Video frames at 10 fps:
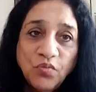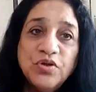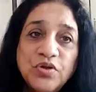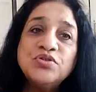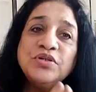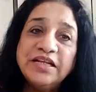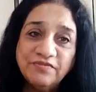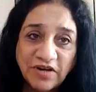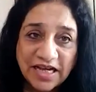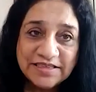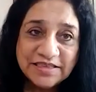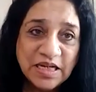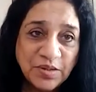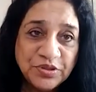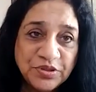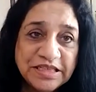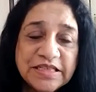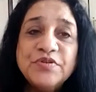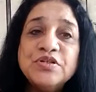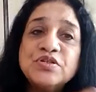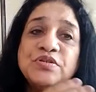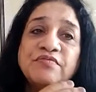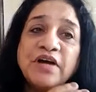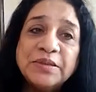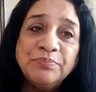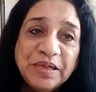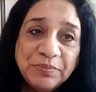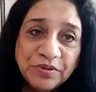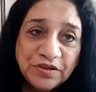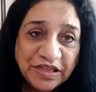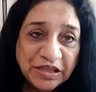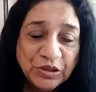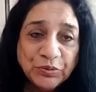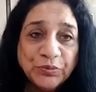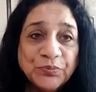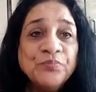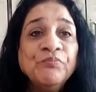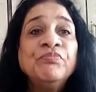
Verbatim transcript: We used to invite celebrities. We used to invite people we knew.